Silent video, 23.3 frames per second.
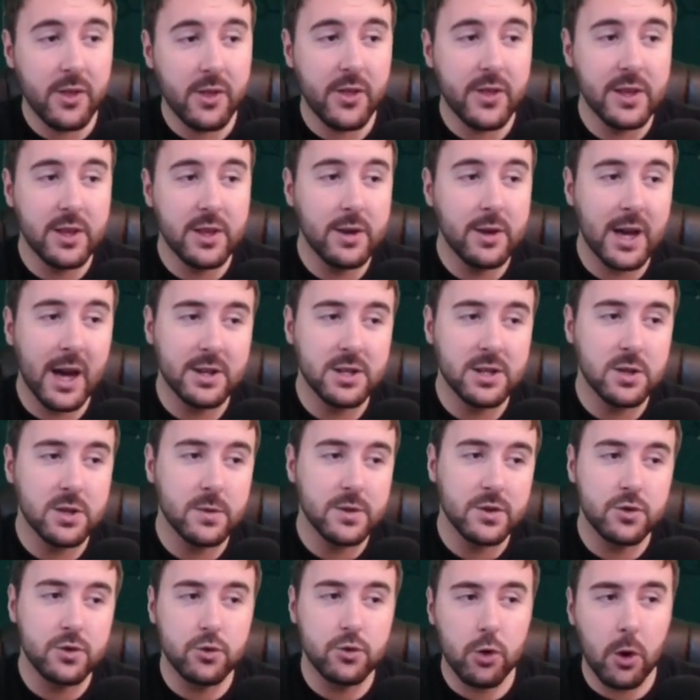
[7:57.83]
the other thing you can
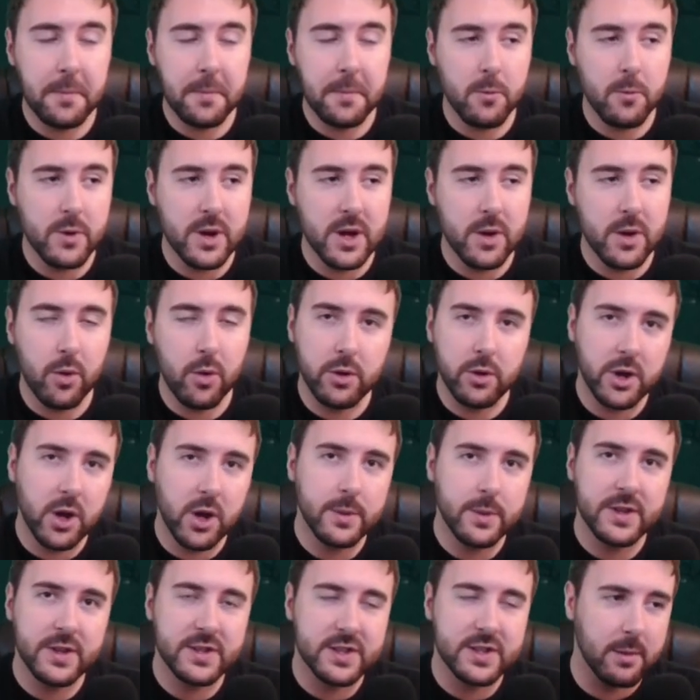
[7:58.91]
do is drop a reroll,
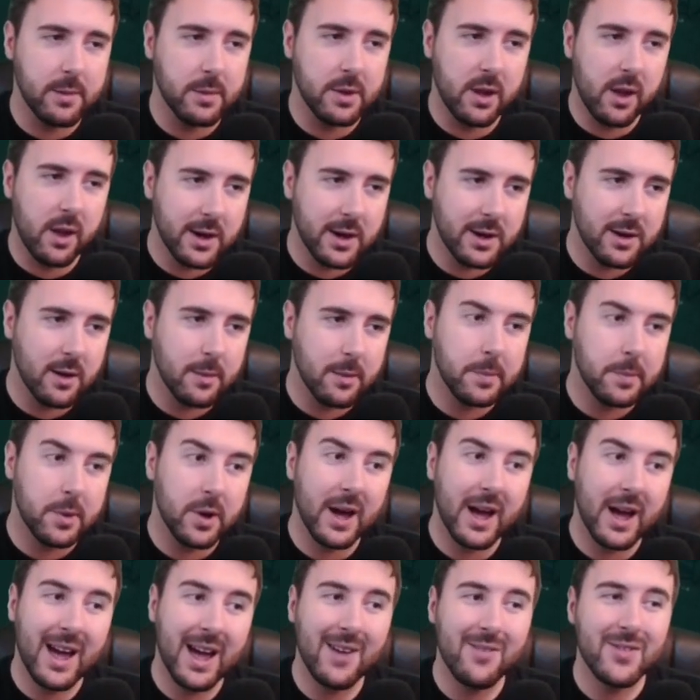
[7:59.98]
go with the same lineup,
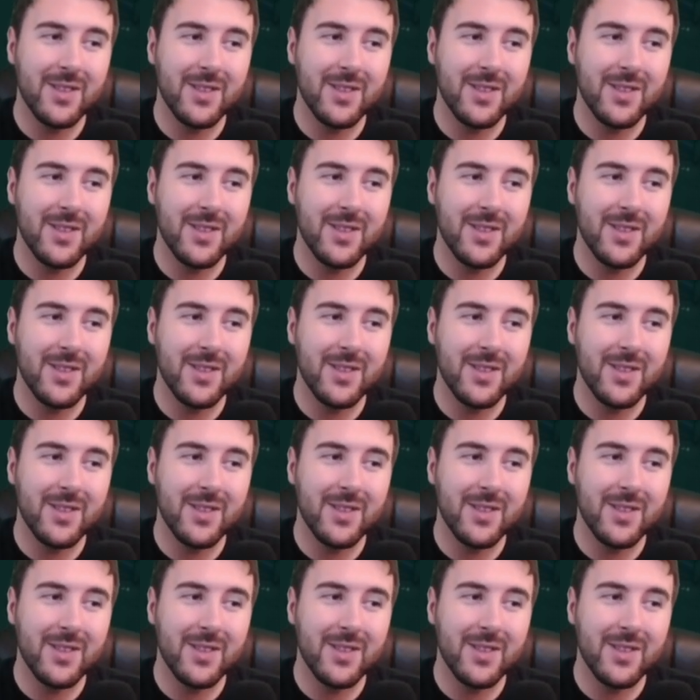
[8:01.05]
but